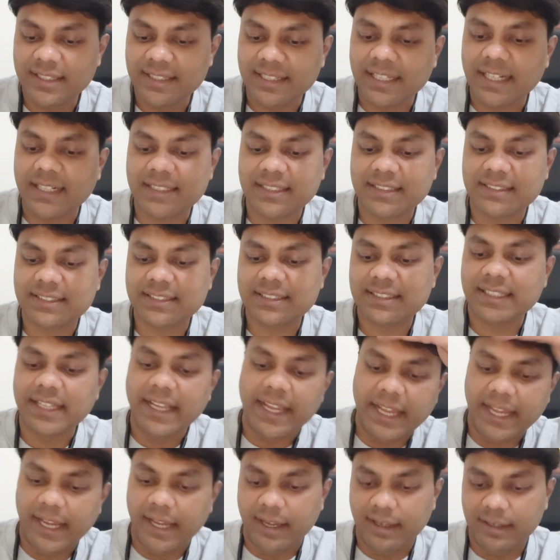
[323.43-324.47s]
That is
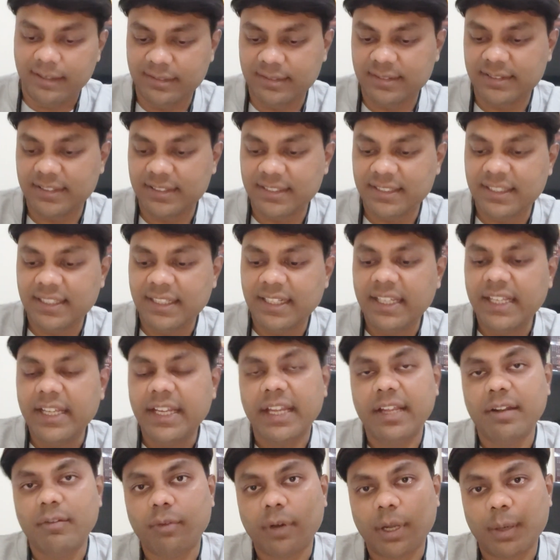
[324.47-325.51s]
A.
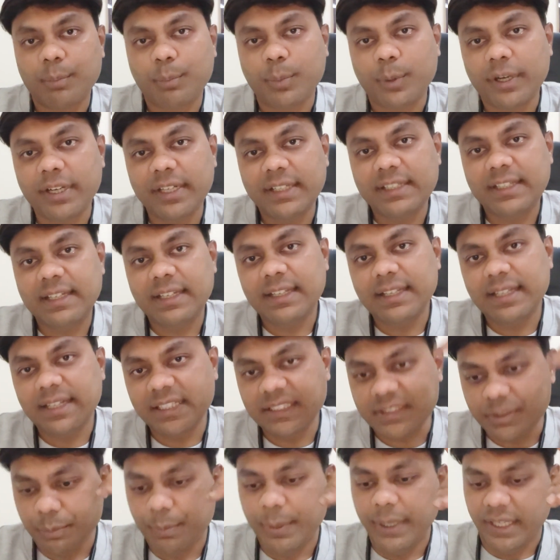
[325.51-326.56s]
In 1.3 there
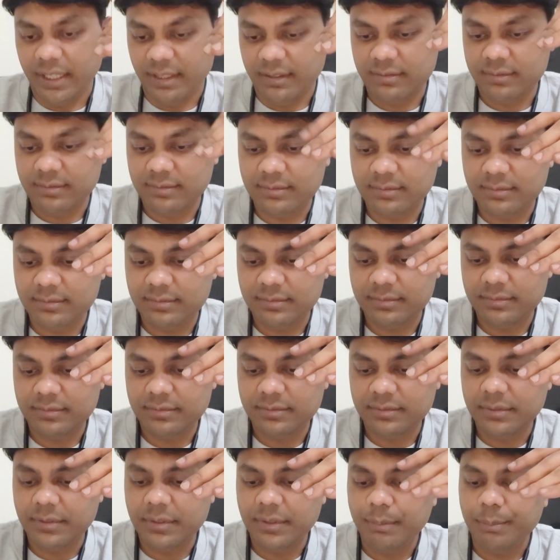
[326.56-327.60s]
is B.
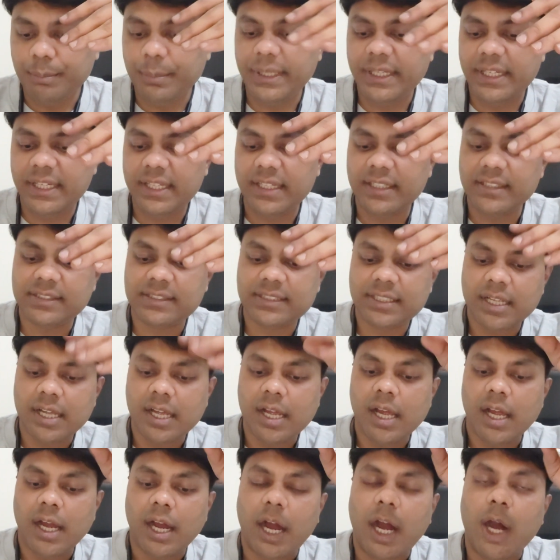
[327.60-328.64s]
B is
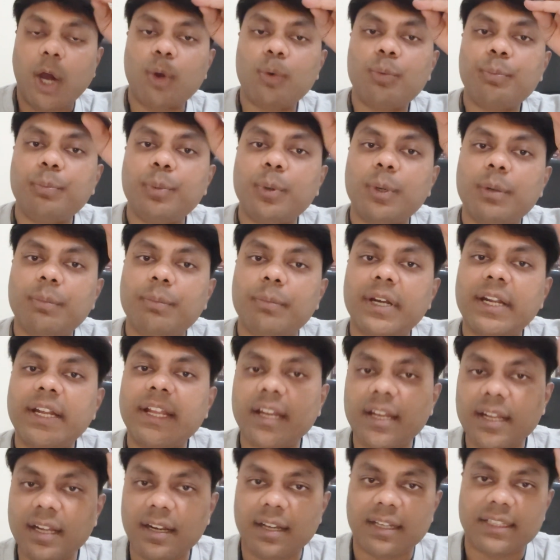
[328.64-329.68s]
output
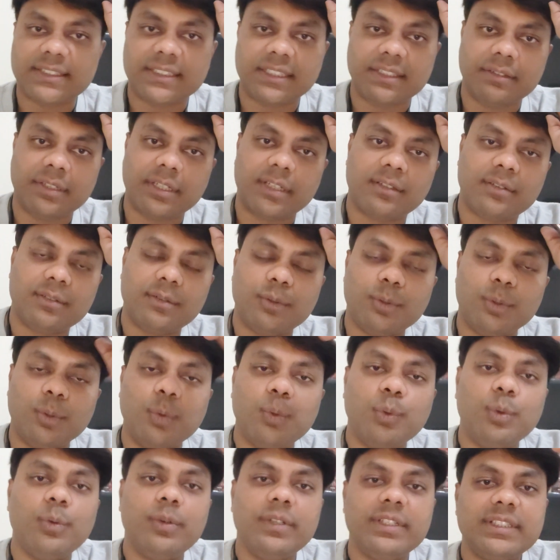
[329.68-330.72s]
material receiver.
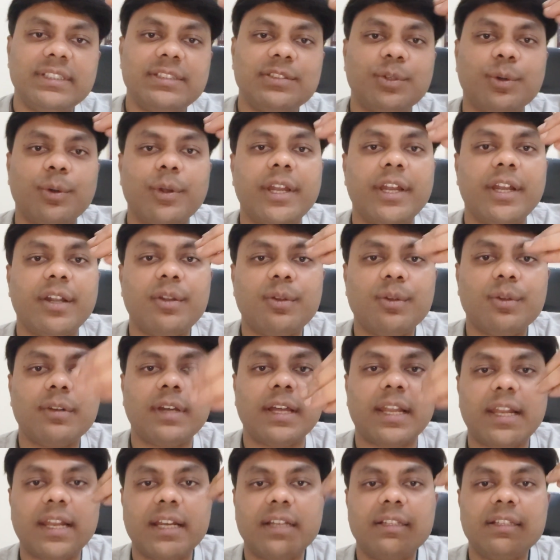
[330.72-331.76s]
Who is going to
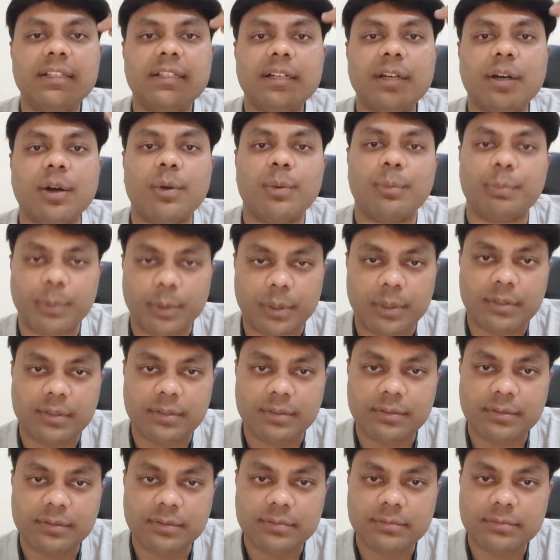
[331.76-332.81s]
collect the output?
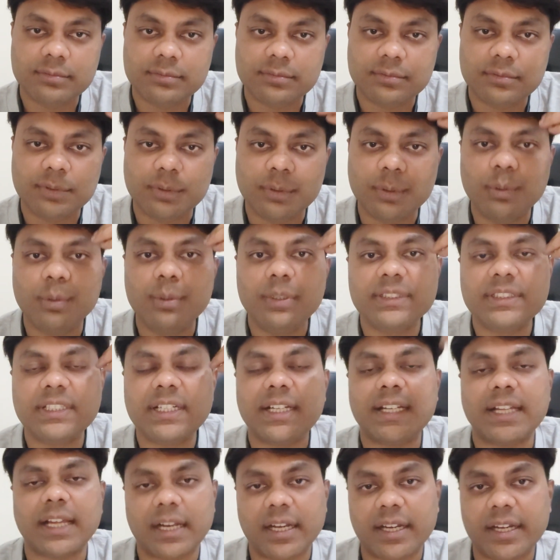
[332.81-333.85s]
Who is
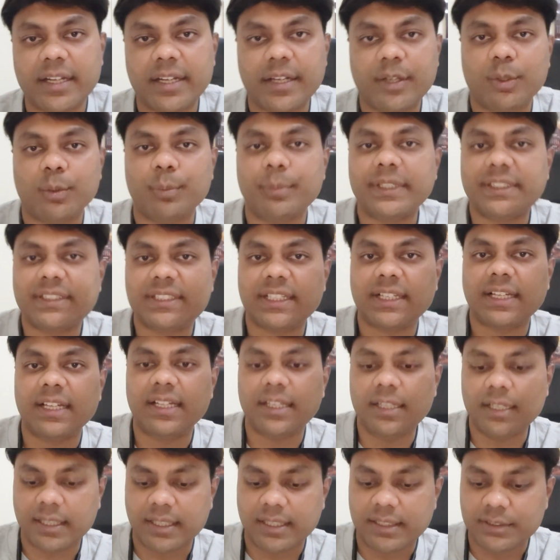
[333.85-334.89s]
it targeted to?
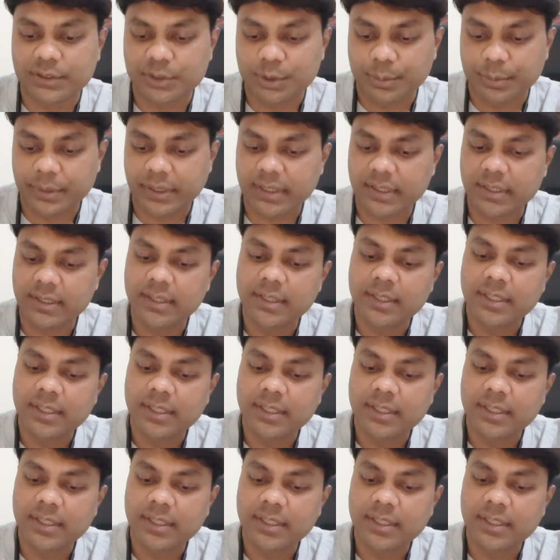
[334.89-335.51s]
Basically the consumer.